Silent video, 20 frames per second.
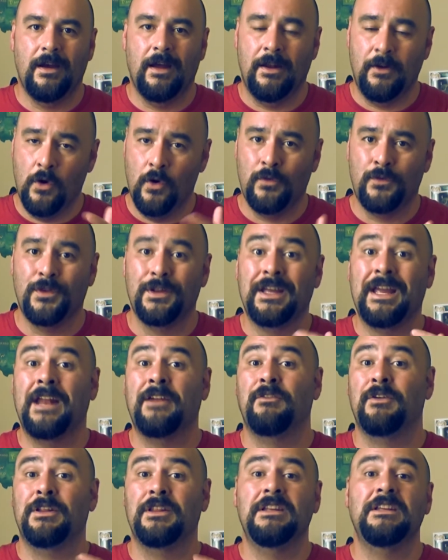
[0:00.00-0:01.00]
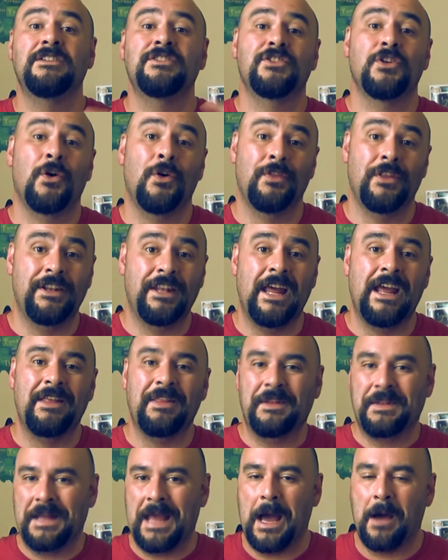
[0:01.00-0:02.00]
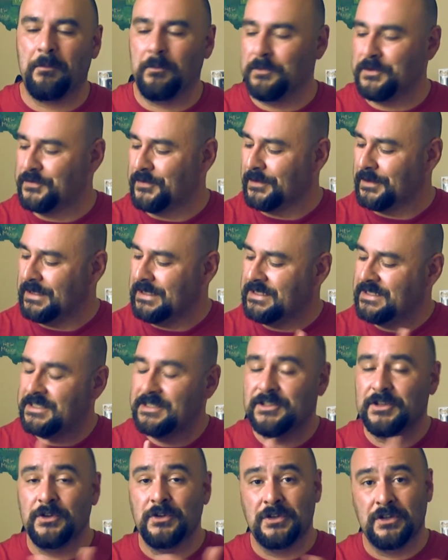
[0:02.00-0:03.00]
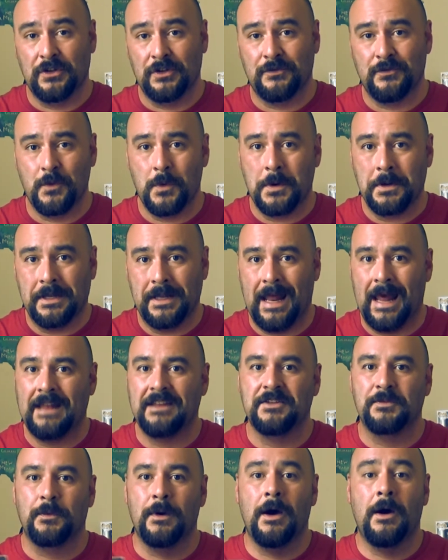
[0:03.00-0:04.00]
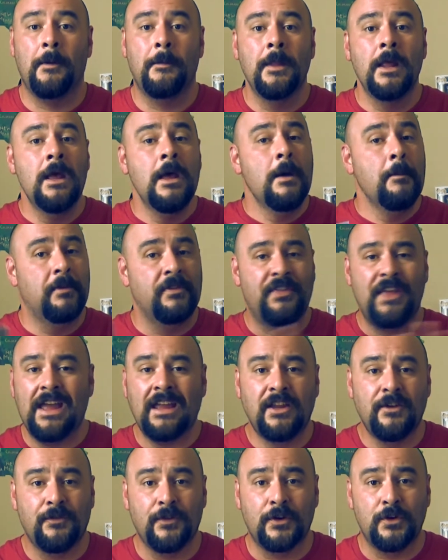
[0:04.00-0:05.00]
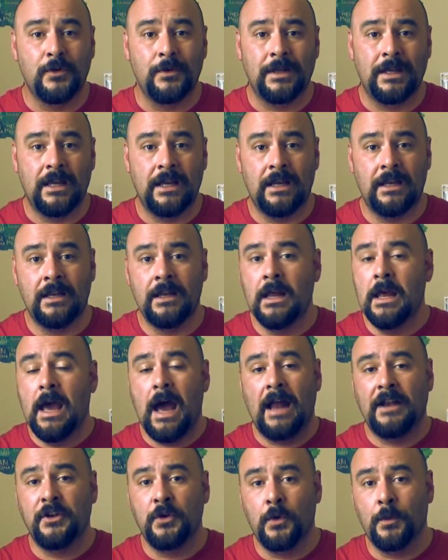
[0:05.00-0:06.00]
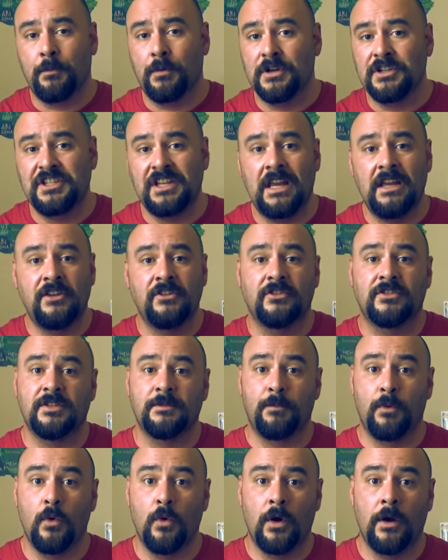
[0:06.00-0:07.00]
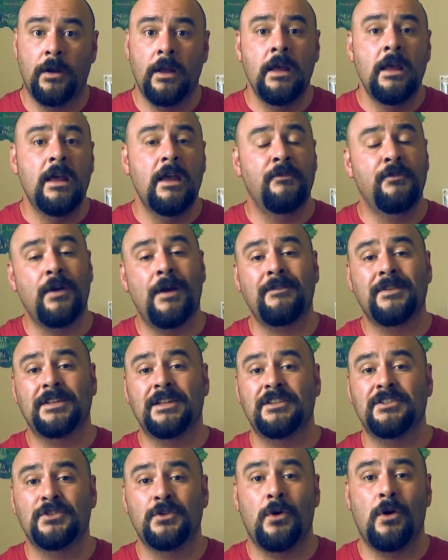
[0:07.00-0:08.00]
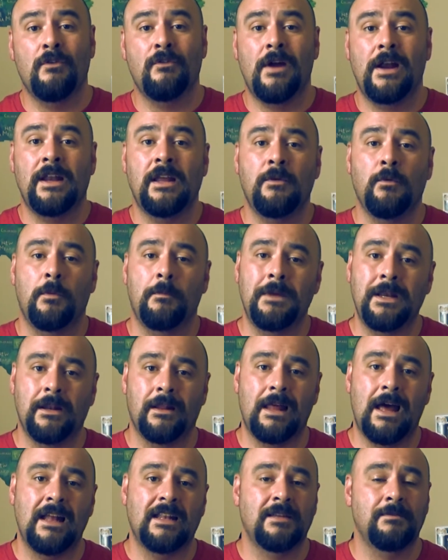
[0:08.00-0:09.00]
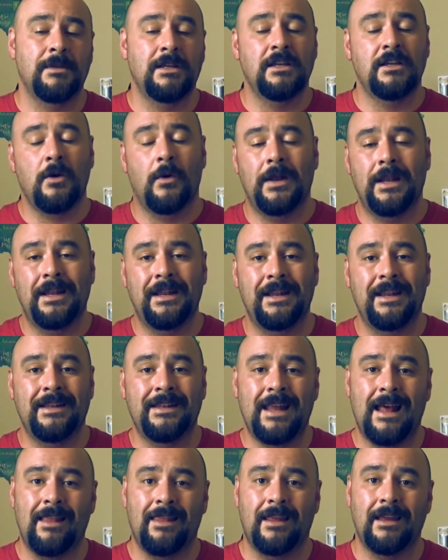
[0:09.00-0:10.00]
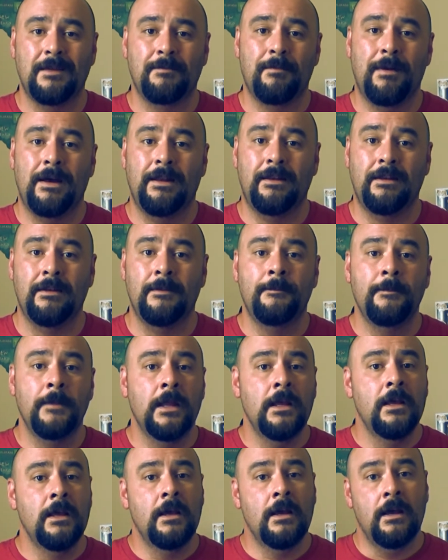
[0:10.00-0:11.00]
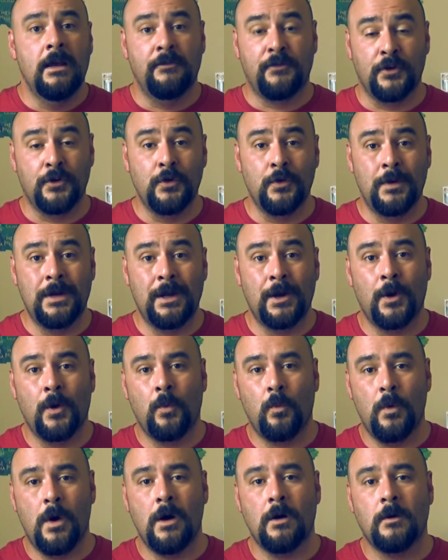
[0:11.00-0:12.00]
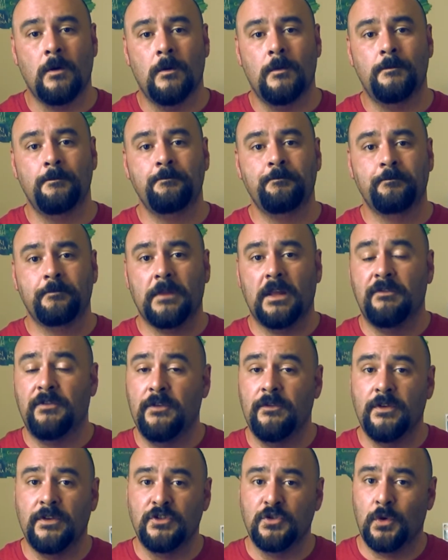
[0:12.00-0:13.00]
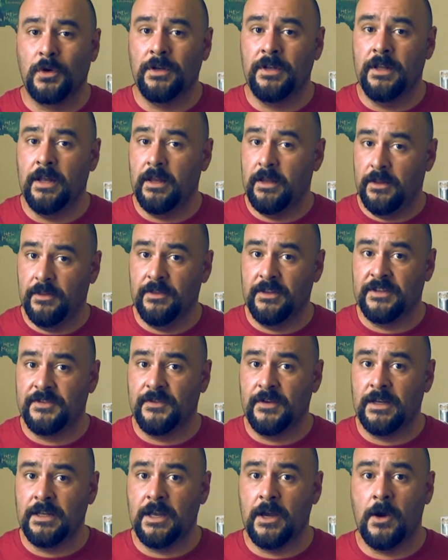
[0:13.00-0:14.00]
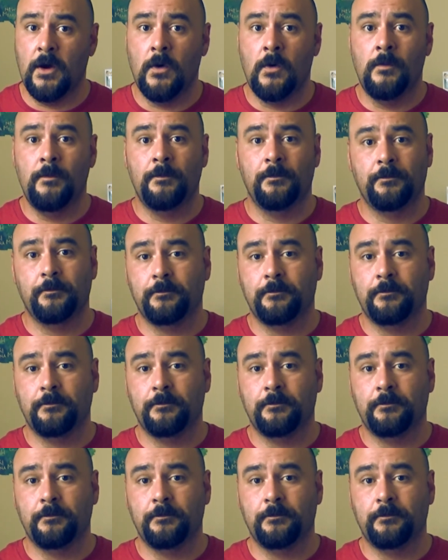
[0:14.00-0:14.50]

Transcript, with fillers: and hopefully get it released on the day that the album was released so you can look forward to that as well. But thank you for tuning in. I do appreciate your support. If you haven't done so already, it would mean a lot to me. Go ahead and hit that like button. If you're new here, welcome. If you've enjoyed this video,